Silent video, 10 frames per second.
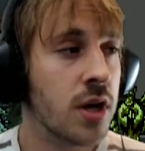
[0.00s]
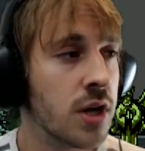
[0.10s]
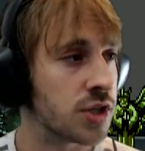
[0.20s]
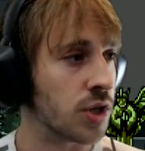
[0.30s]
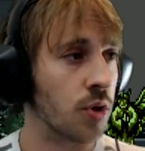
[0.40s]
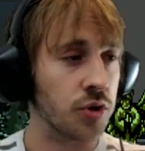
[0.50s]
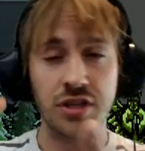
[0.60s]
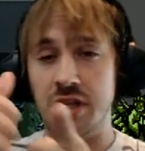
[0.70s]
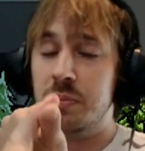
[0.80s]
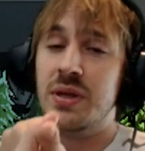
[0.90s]
So the
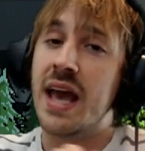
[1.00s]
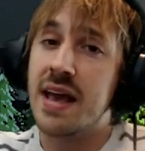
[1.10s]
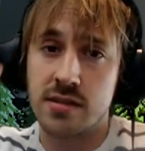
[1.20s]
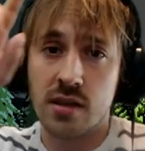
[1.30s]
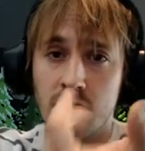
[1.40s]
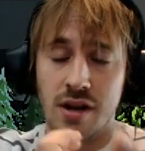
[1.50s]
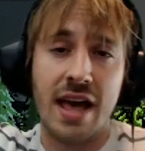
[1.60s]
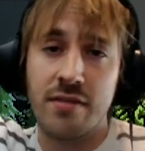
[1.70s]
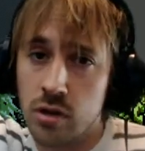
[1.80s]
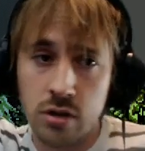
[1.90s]
DPS,
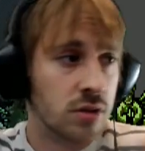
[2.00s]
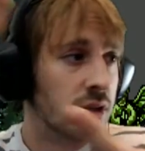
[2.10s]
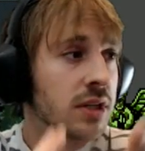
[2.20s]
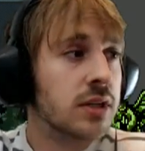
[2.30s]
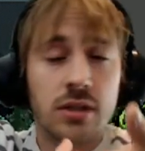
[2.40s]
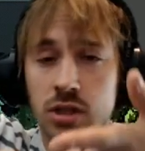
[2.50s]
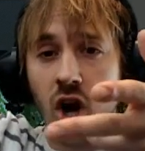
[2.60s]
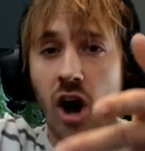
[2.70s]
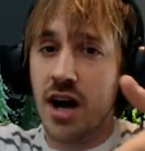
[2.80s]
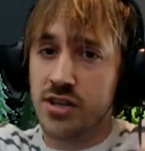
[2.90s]
level,
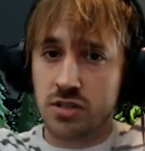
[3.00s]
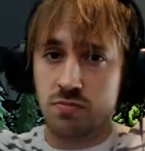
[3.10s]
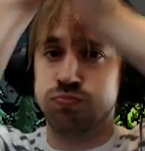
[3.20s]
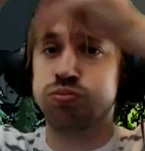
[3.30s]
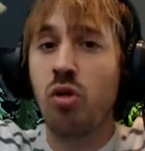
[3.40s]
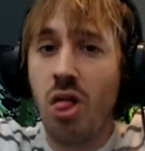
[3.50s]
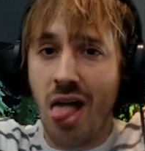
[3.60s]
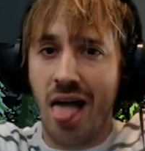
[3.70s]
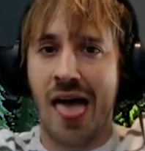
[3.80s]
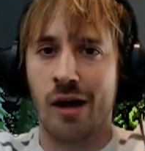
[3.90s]
cost,
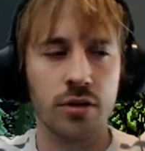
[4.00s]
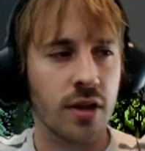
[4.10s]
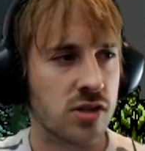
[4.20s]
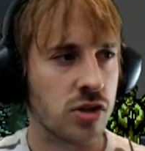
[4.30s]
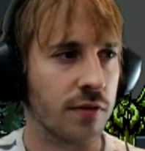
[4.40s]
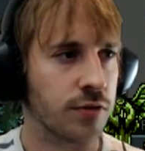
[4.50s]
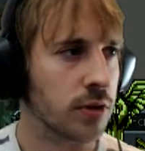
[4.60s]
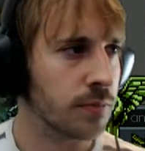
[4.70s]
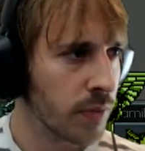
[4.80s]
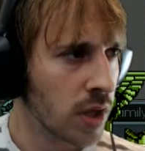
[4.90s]
blah, all that stuff, you know.